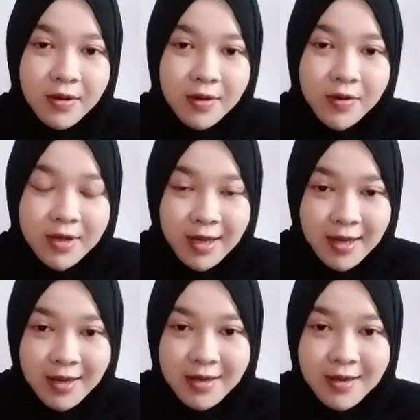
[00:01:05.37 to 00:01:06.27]

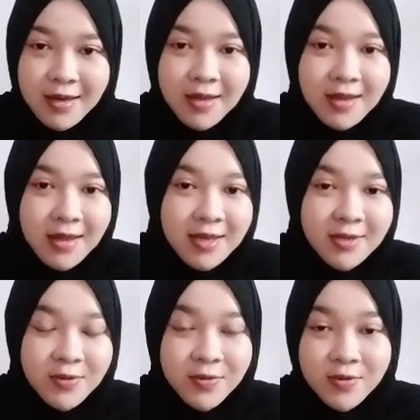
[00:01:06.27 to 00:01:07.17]
Okay, let's
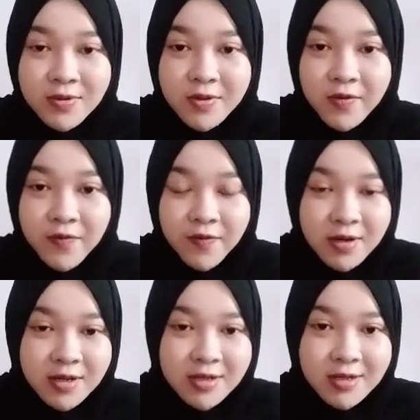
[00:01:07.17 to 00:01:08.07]
go to the
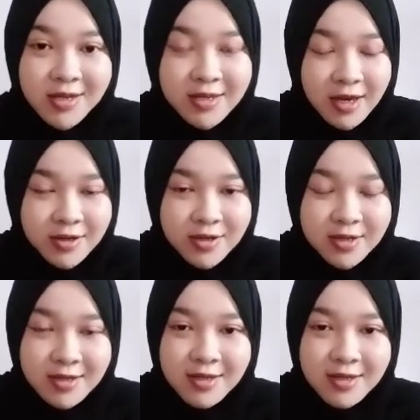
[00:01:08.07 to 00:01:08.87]
first discussion,